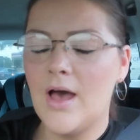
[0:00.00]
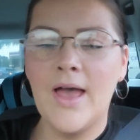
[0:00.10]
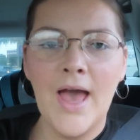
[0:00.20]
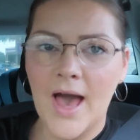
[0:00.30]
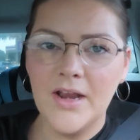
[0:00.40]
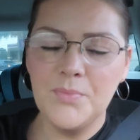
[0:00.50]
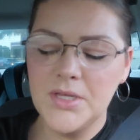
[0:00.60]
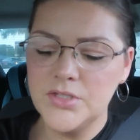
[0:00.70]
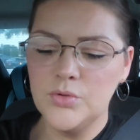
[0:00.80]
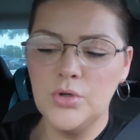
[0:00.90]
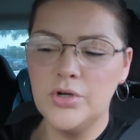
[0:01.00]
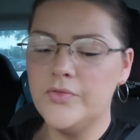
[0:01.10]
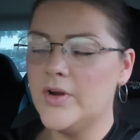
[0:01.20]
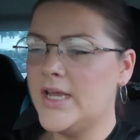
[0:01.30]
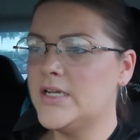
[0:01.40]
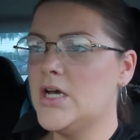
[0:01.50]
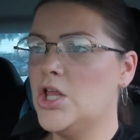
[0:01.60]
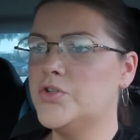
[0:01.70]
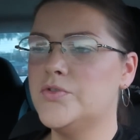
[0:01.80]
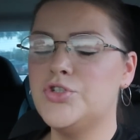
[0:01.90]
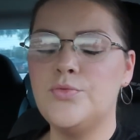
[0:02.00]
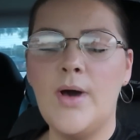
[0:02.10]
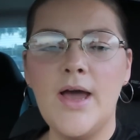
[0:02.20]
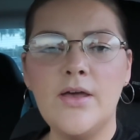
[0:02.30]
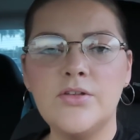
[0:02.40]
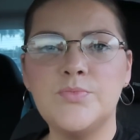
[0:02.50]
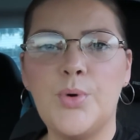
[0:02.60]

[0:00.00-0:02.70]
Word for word: I had a pizza order for $8 for two miles,